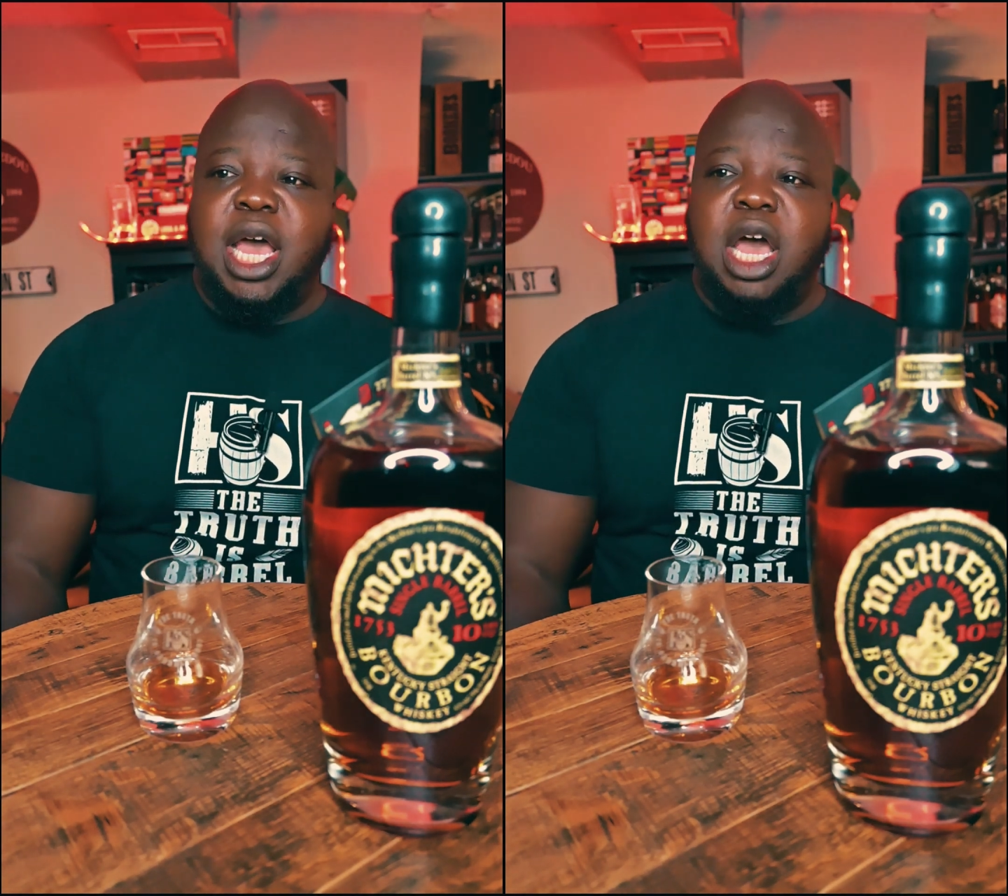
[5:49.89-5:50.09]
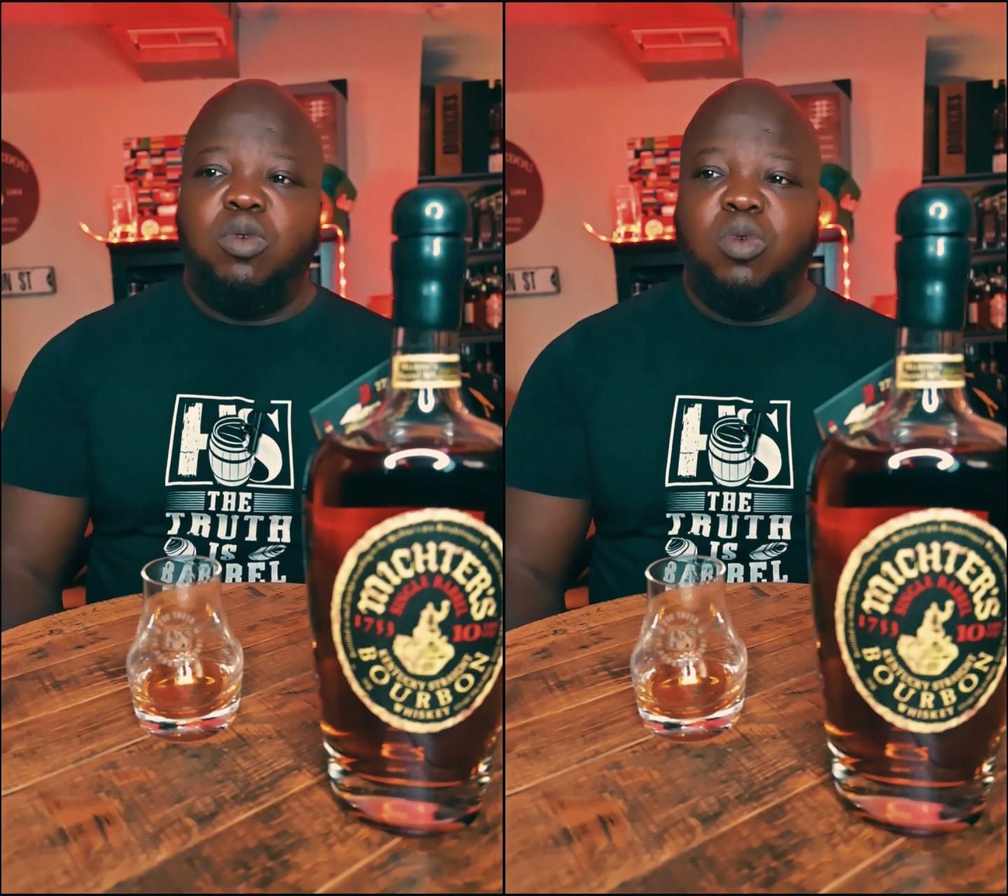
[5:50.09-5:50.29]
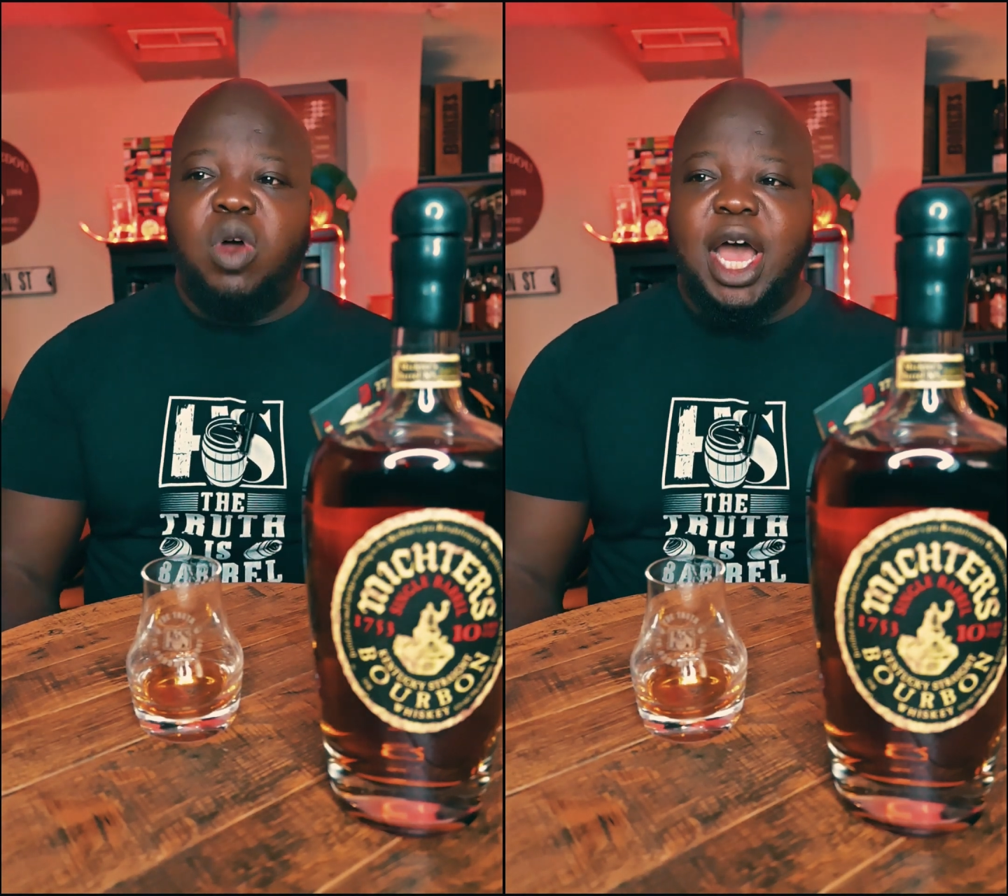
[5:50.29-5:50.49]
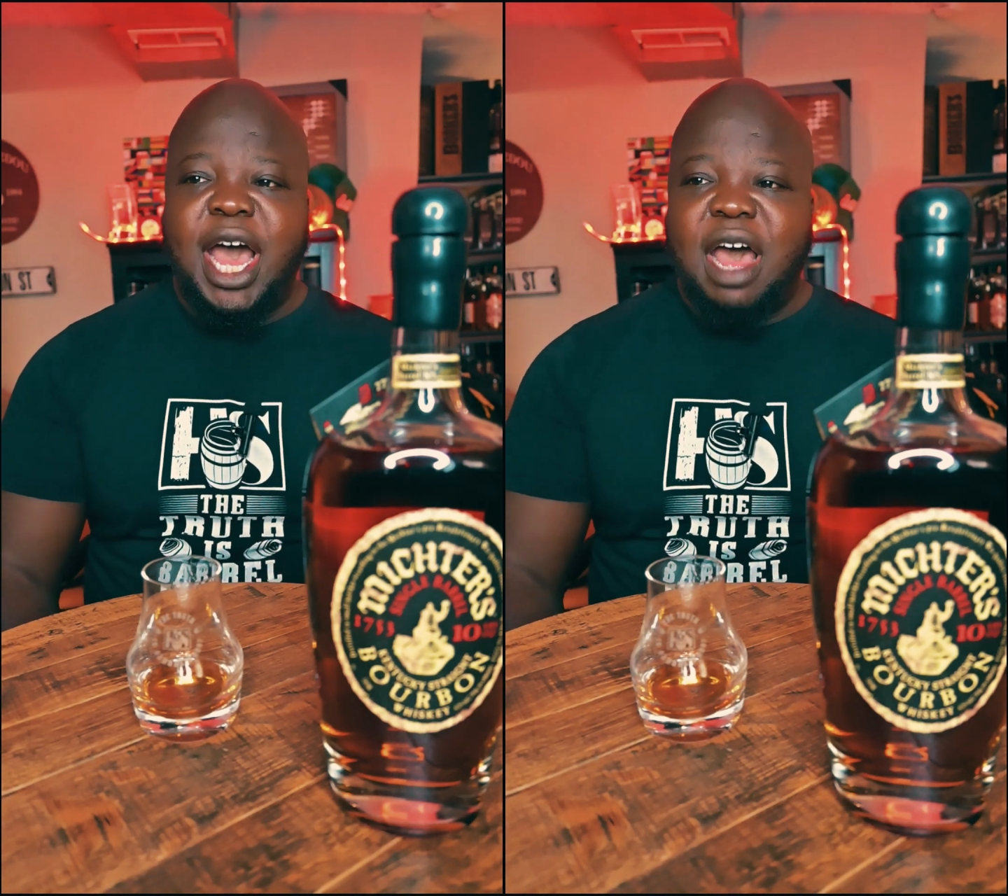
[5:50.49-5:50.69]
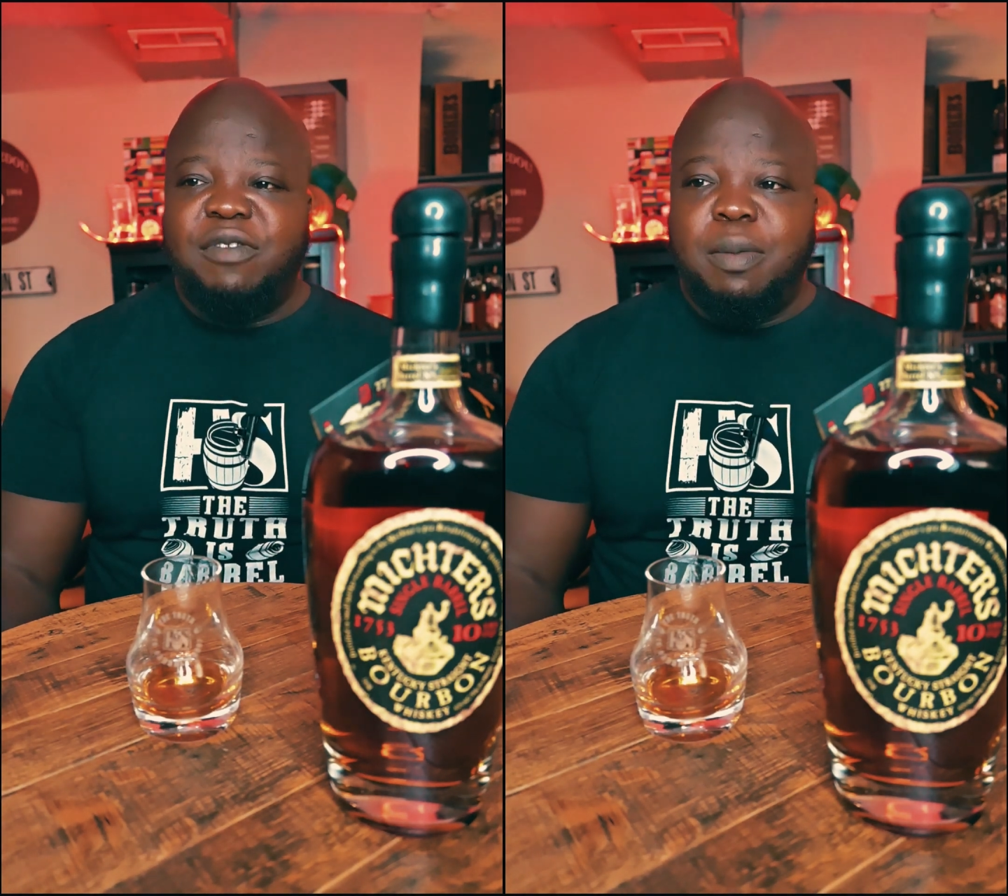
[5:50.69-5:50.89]
I will
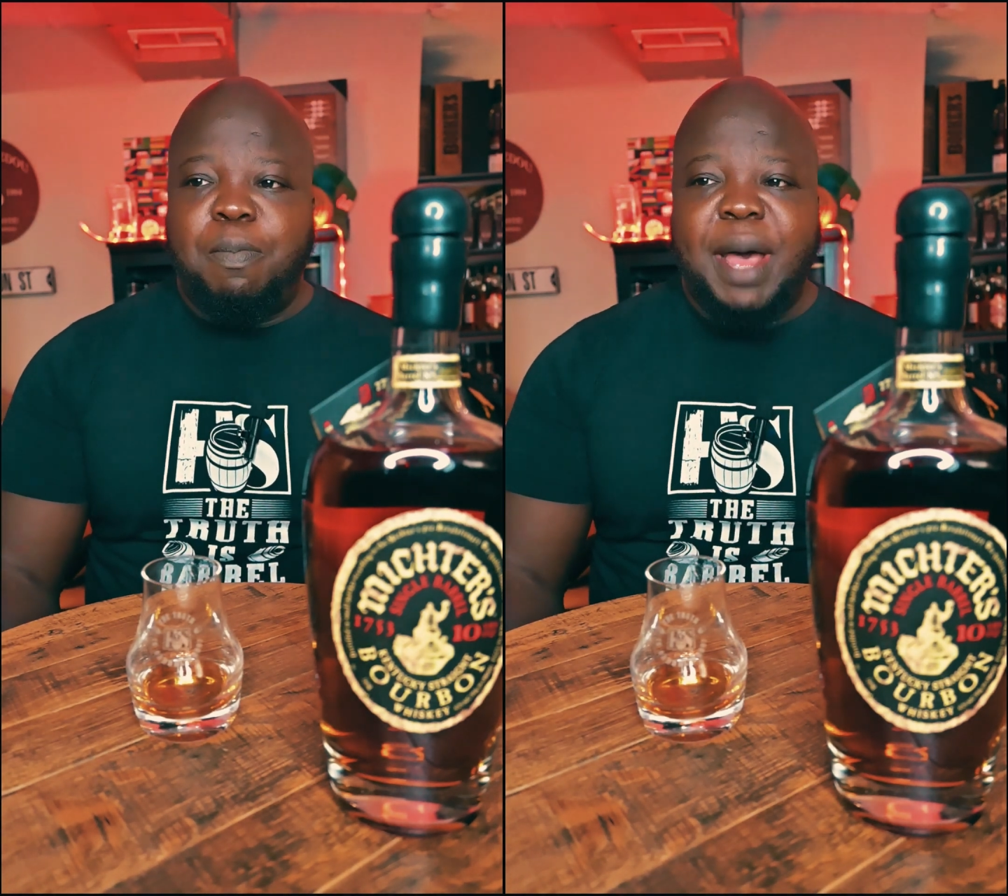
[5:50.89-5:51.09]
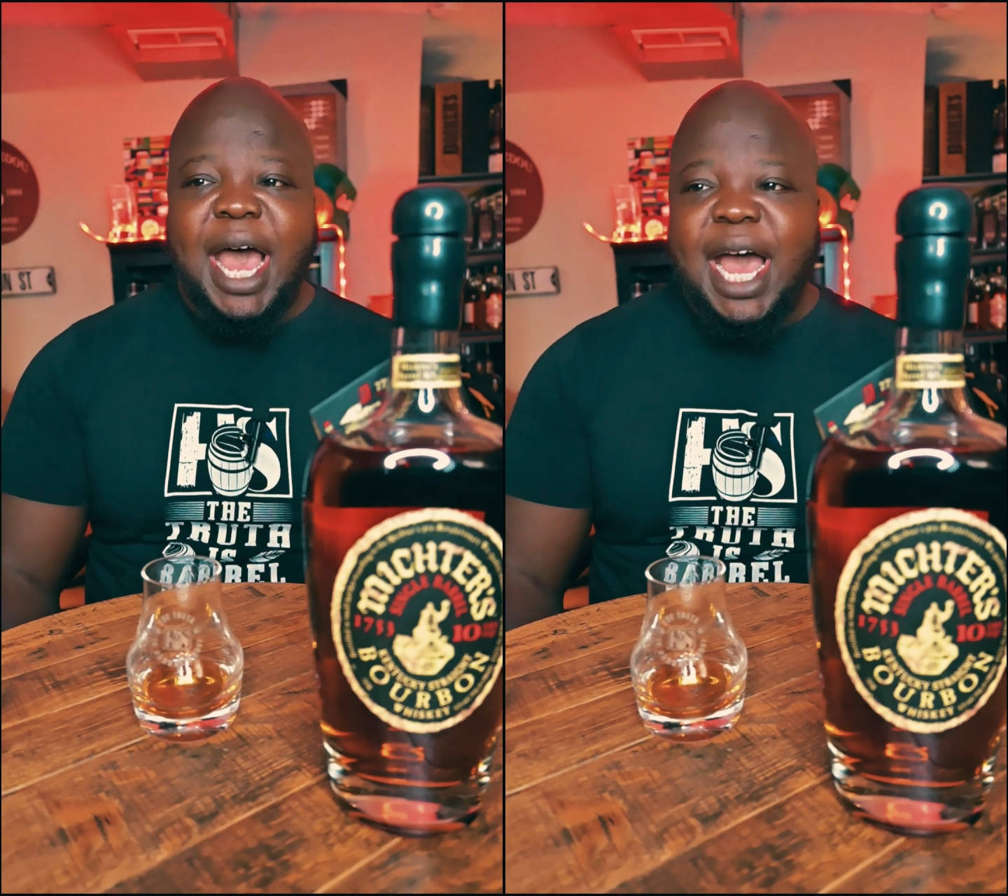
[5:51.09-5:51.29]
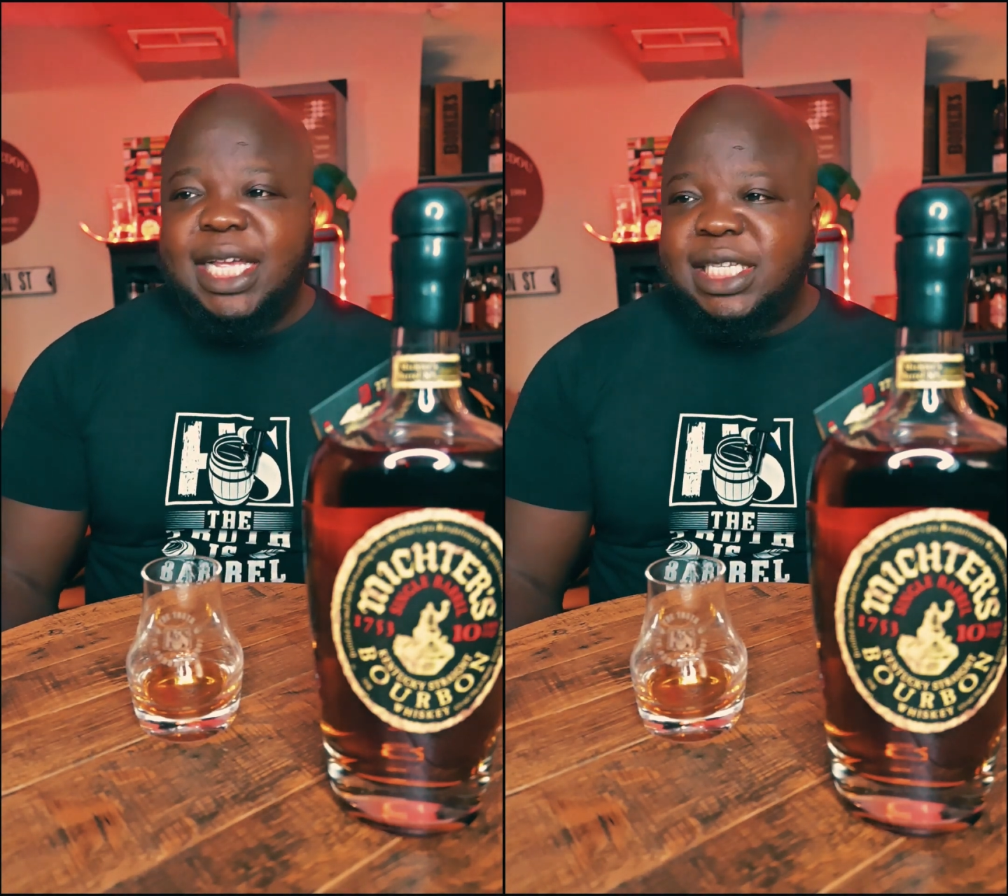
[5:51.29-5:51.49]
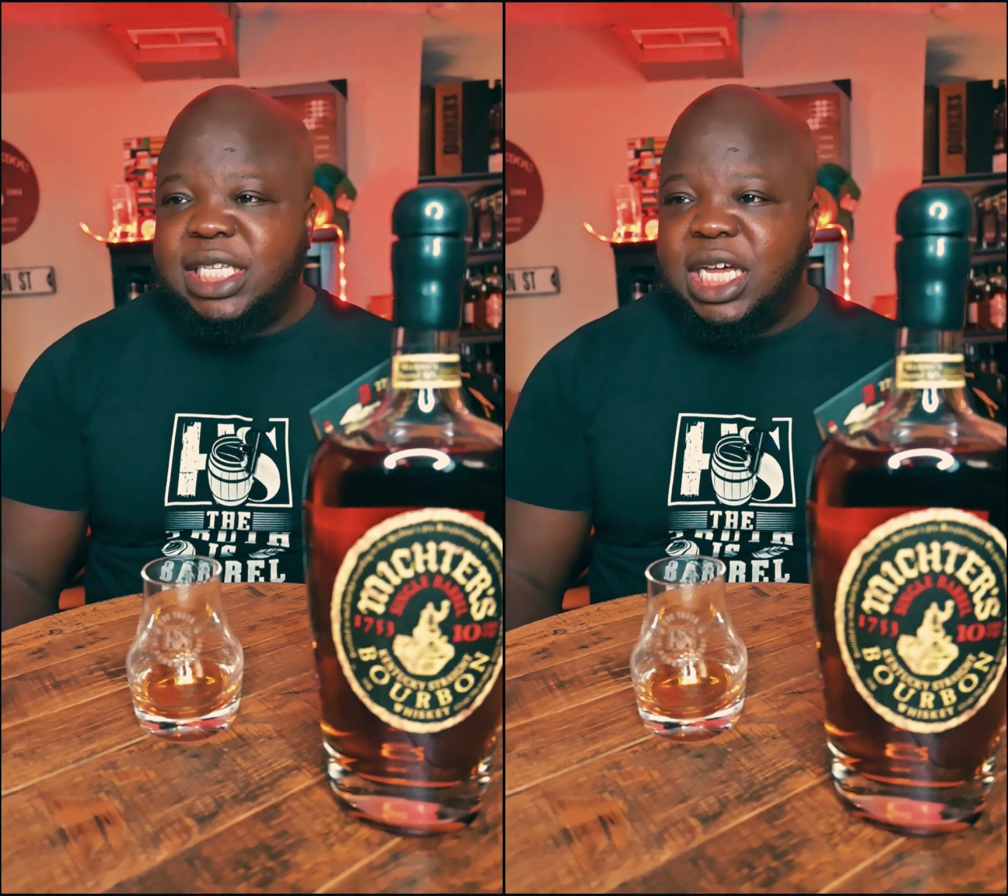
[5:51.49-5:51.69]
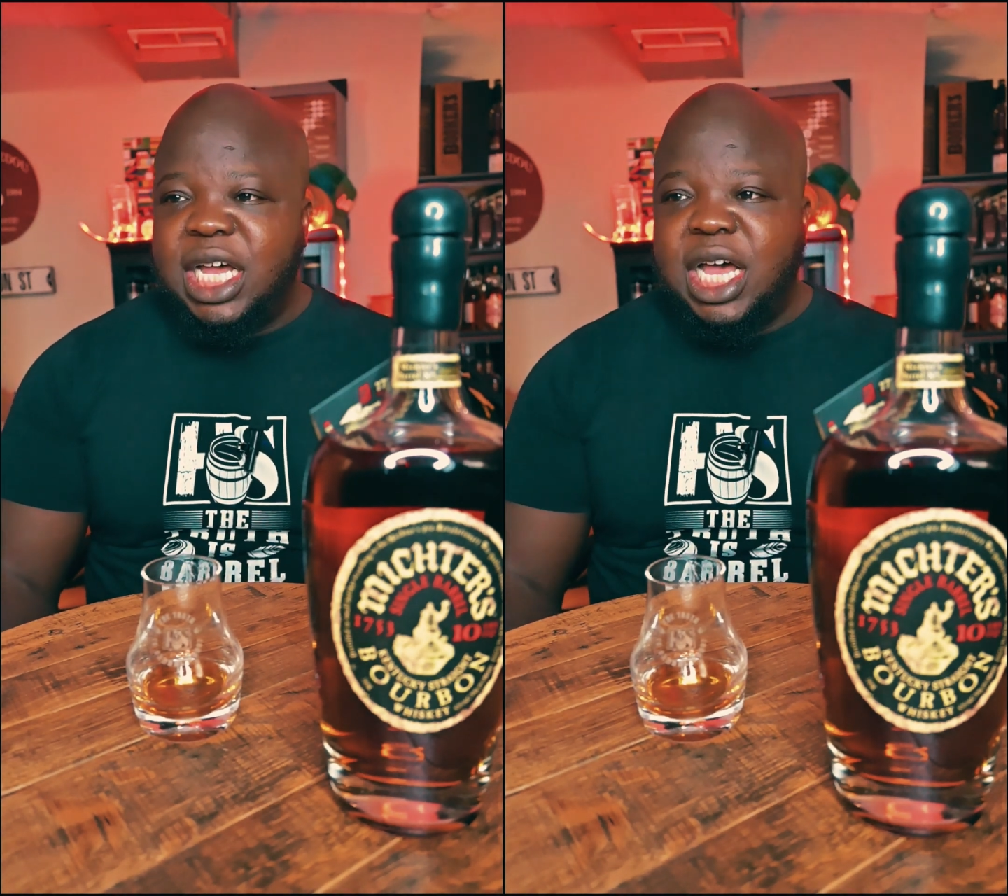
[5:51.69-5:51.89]
have a
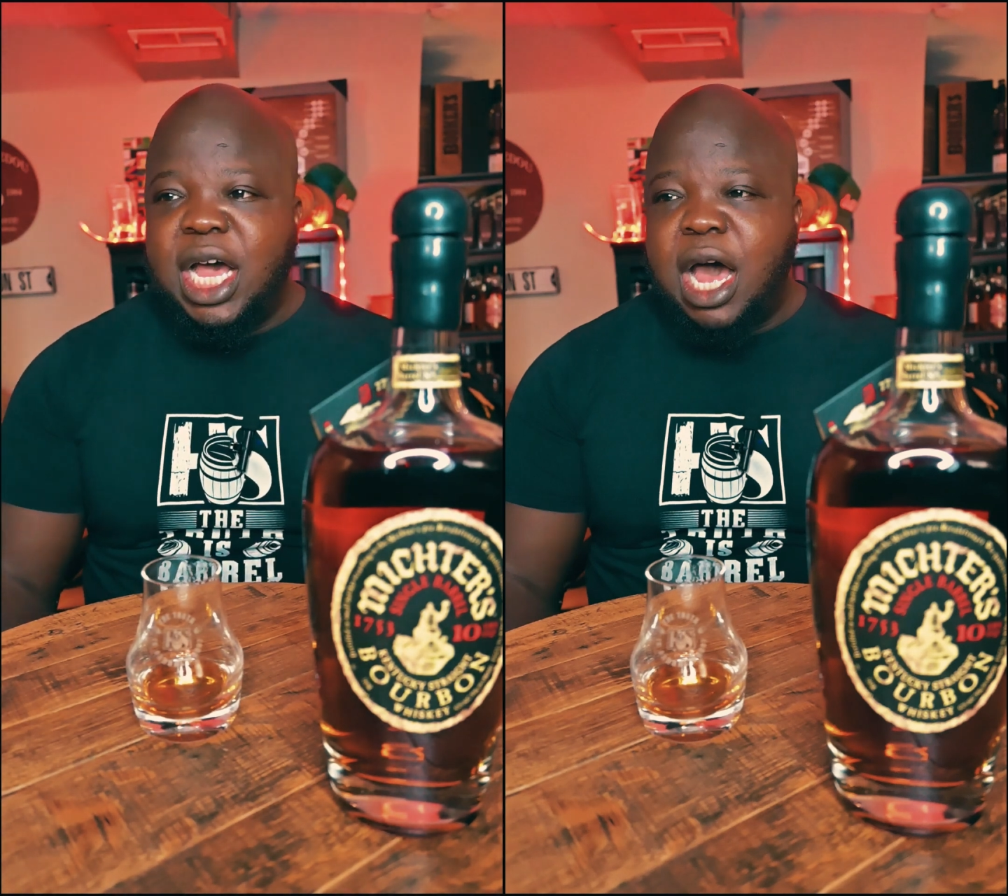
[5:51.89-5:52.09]
pasta.